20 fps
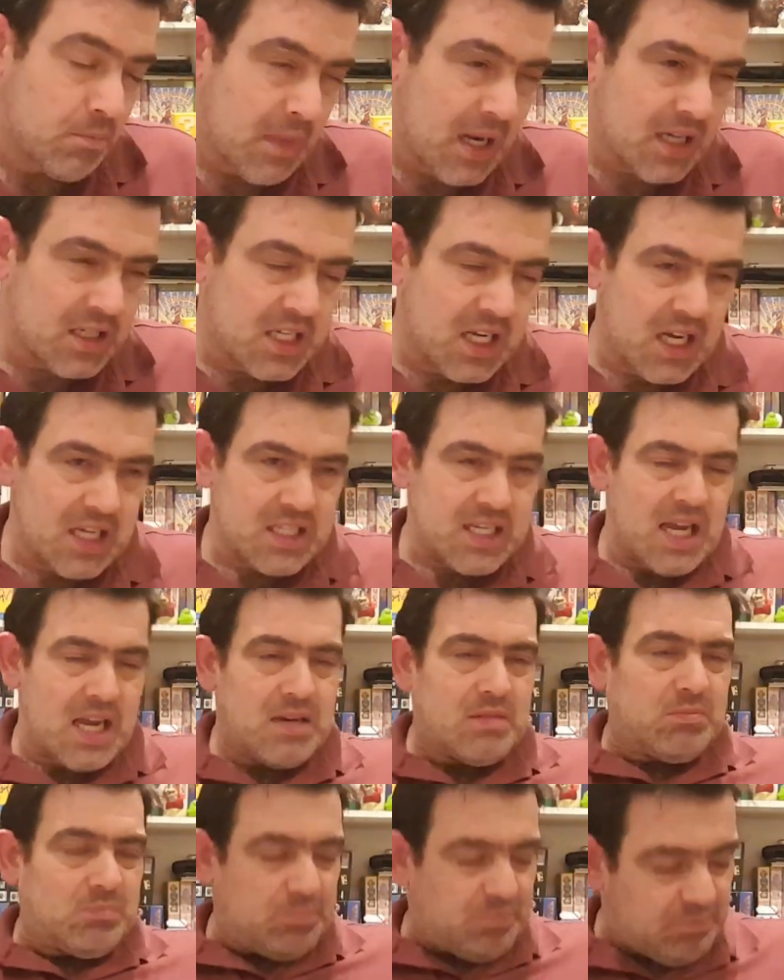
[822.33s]
Marks out of
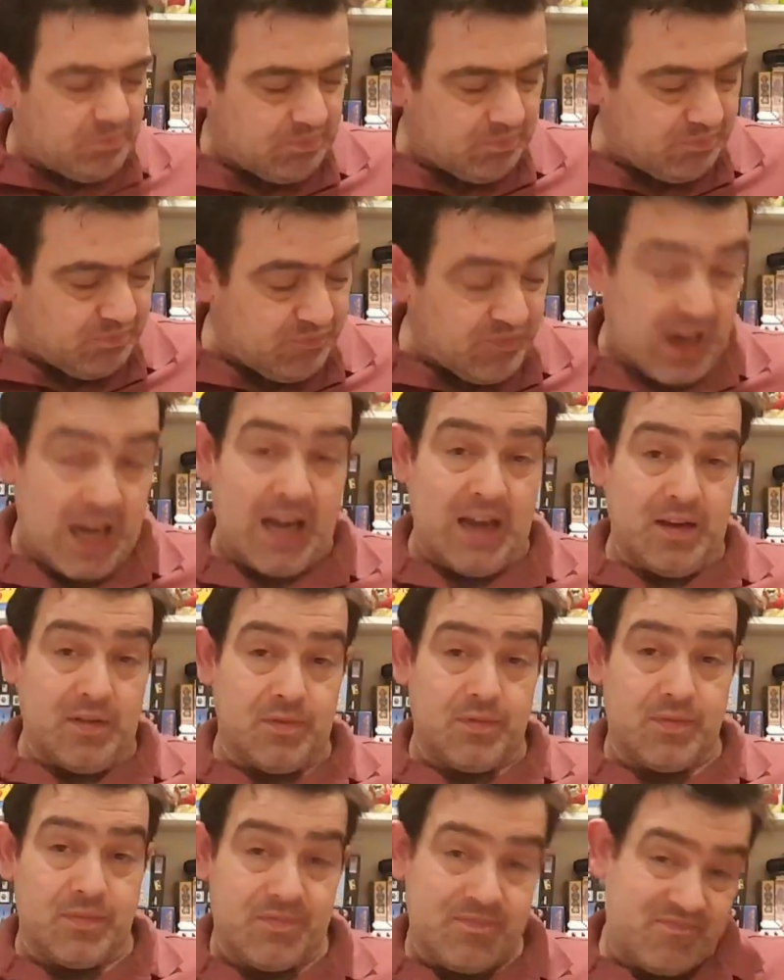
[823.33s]
10?
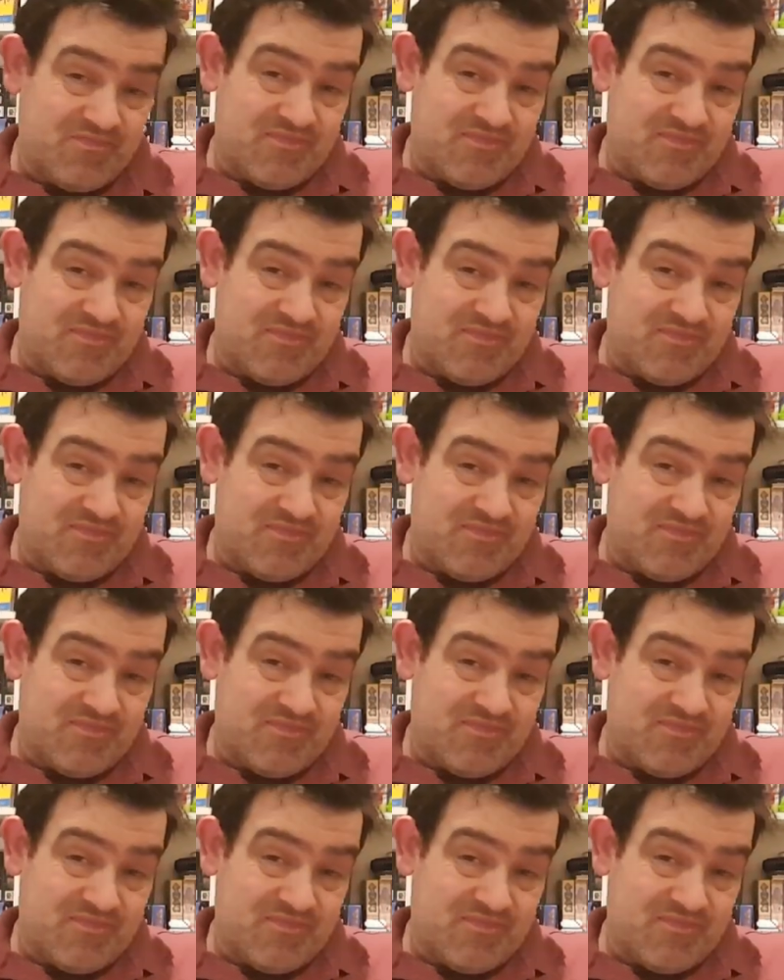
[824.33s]
5.